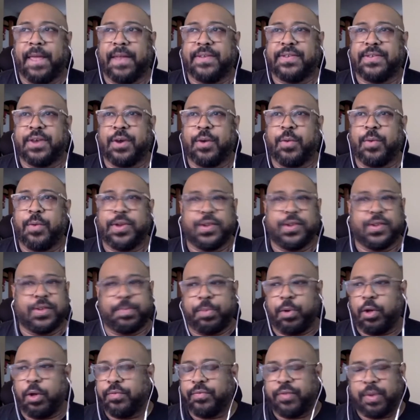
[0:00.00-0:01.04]
and so we
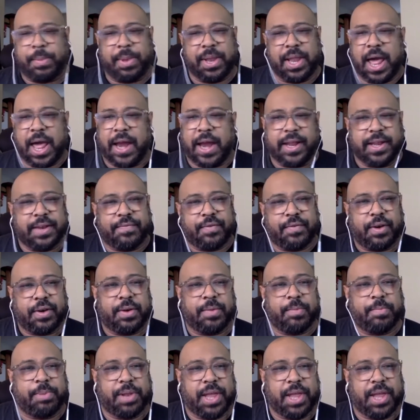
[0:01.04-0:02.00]
just pulled from a lot of different